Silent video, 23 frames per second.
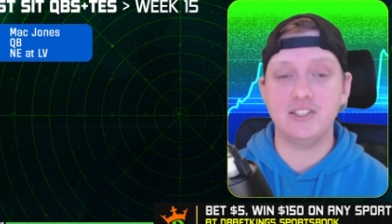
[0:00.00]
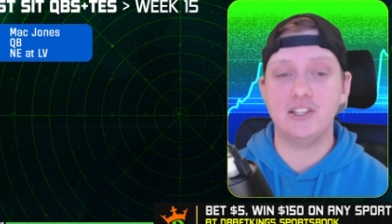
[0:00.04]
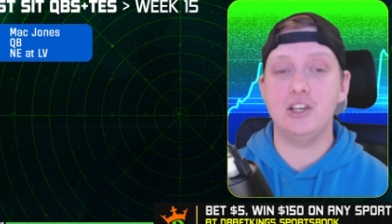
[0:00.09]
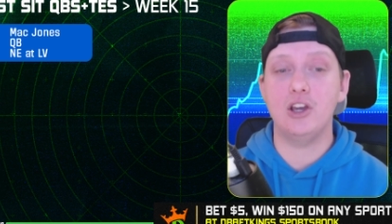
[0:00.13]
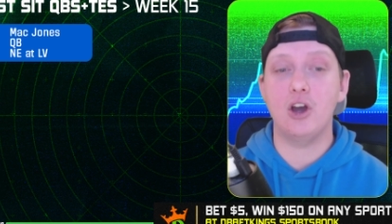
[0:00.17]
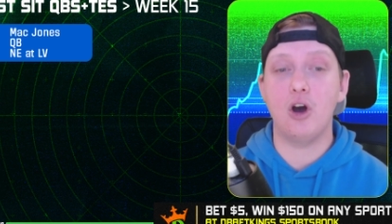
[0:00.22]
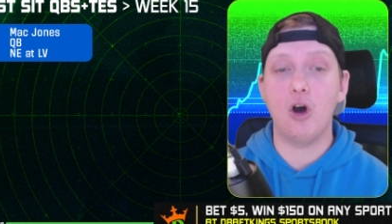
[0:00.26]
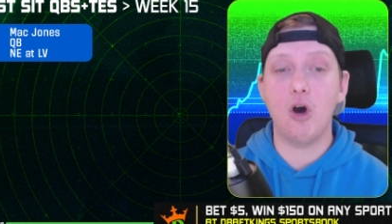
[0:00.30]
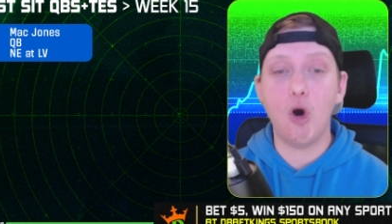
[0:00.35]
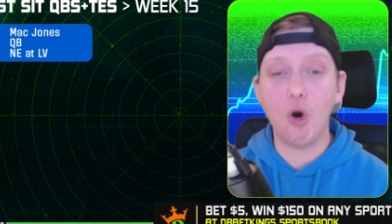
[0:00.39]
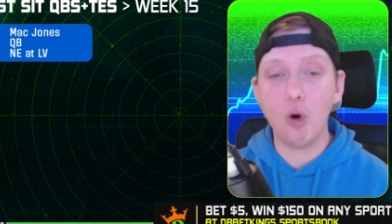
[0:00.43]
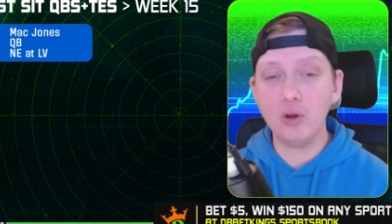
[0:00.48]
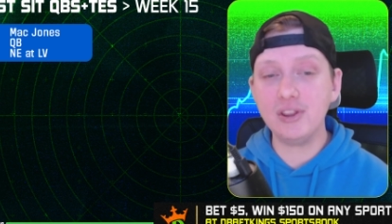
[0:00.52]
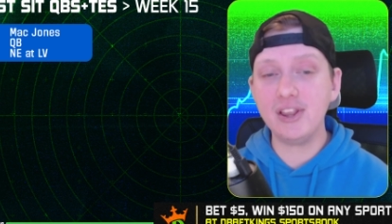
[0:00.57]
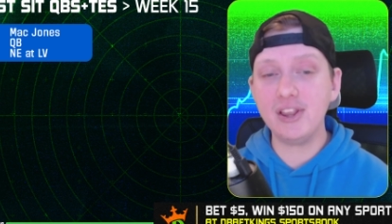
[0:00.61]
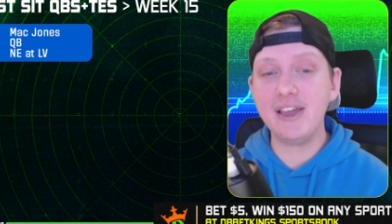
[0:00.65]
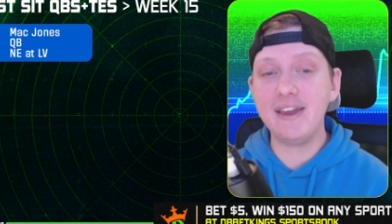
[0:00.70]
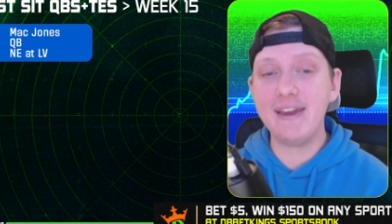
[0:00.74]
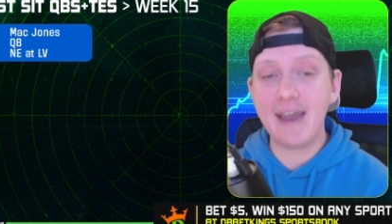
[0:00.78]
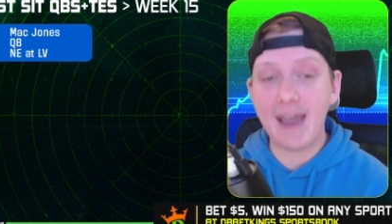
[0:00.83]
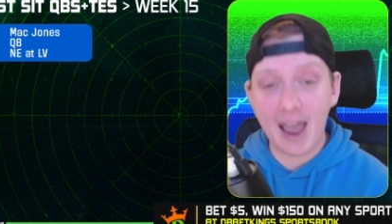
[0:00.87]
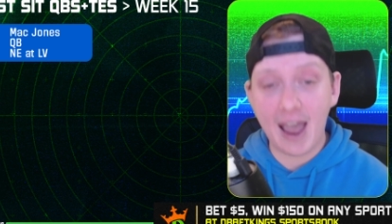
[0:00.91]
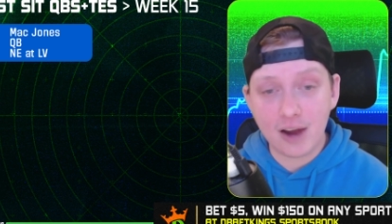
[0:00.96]
He
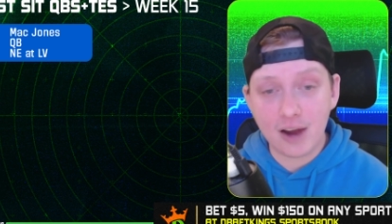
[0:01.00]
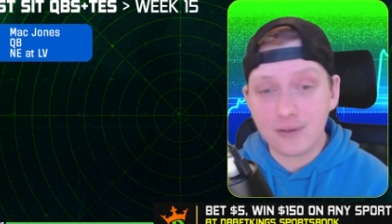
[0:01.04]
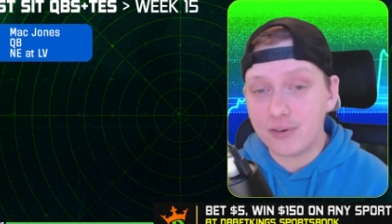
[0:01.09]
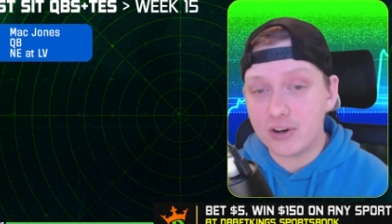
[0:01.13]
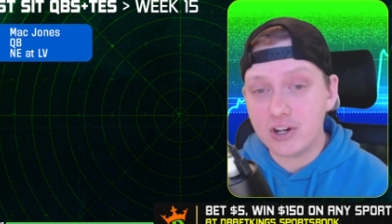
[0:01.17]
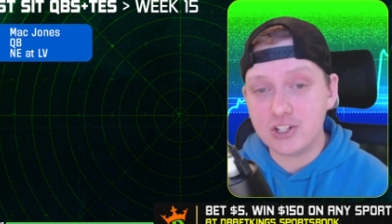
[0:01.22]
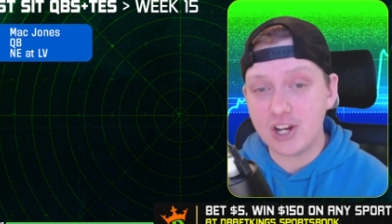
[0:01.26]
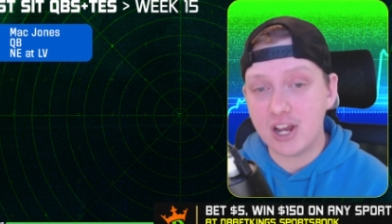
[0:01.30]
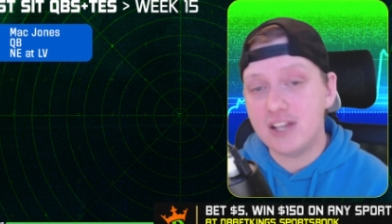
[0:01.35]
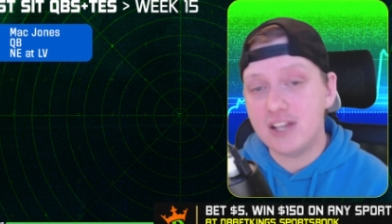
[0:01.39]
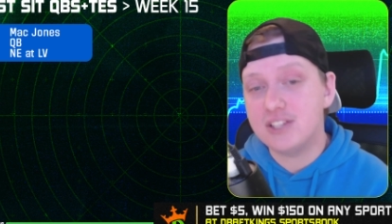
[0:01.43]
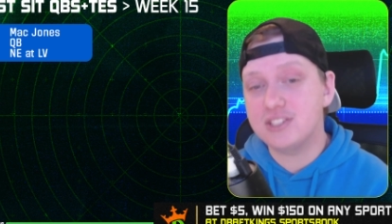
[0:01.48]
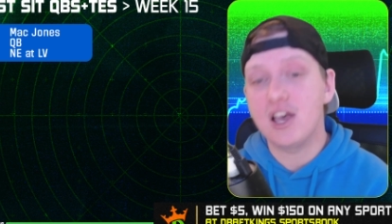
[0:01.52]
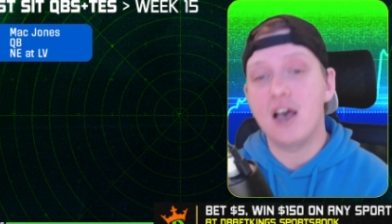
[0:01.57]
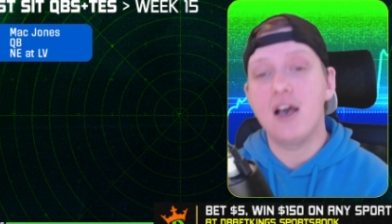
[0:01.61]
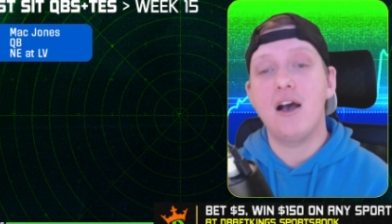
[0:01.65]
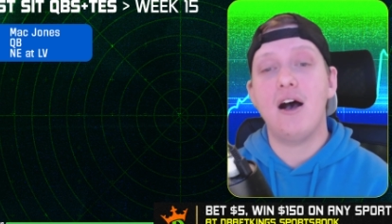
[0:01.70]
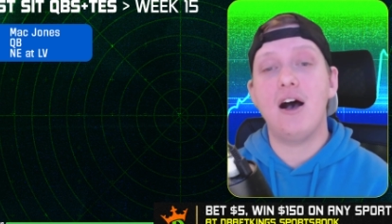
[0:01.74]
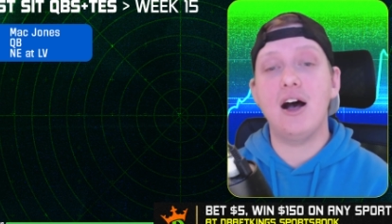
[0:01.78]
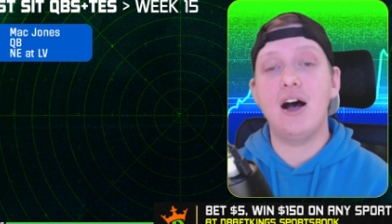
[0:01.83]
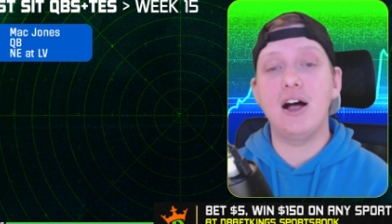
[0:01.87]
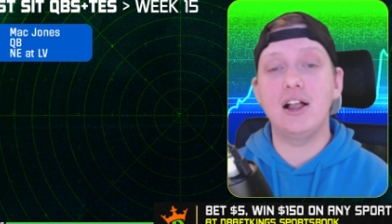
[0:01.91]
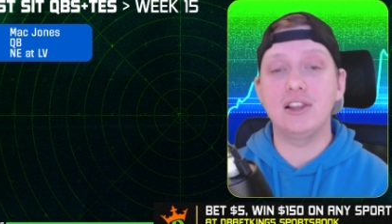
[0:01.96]
only averages
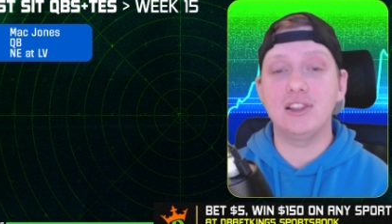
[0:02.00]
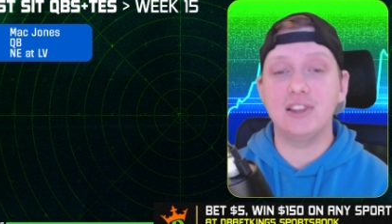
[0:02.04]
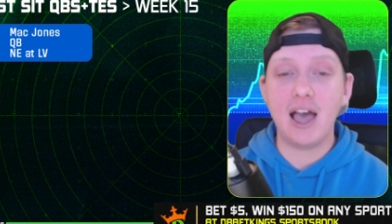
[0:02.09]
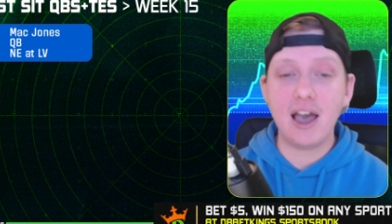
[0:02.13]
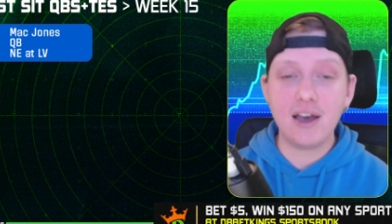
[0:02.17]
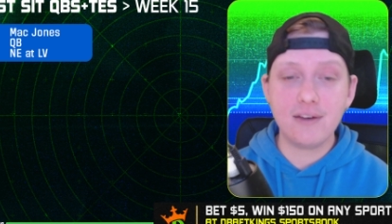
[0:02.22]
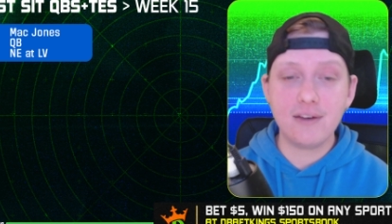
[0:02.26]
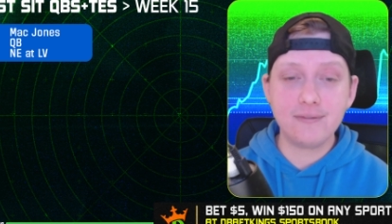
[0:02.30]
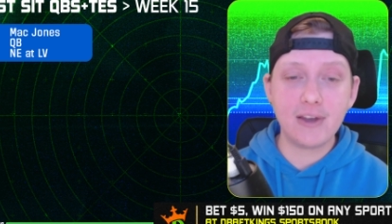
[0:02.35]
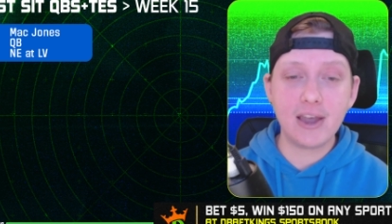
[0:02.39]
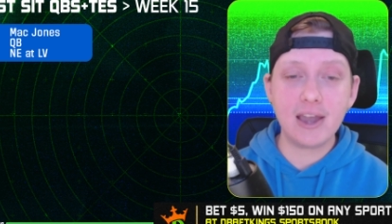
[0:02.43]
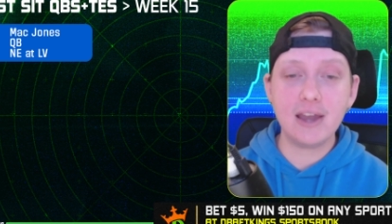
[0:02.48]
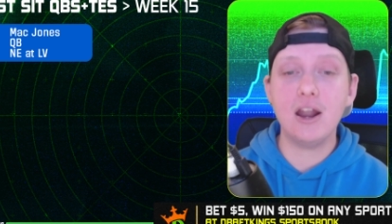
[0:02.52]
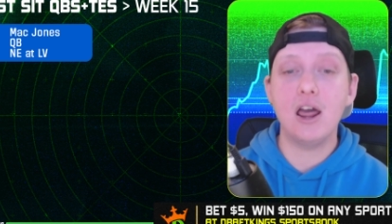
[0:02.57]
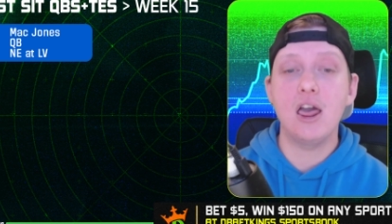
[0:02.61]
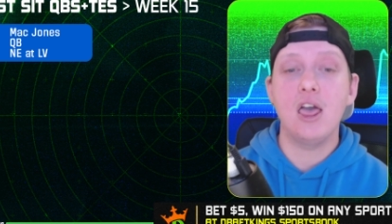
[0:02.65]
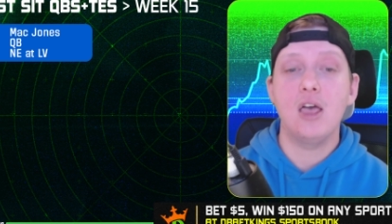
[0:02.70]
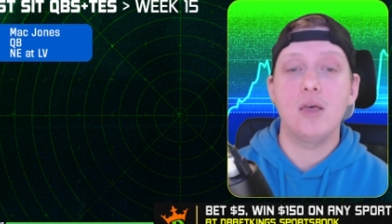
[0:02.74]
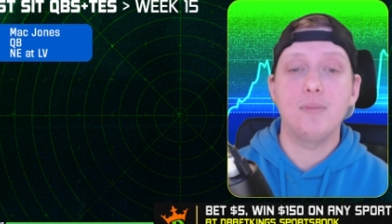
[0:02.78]
eleven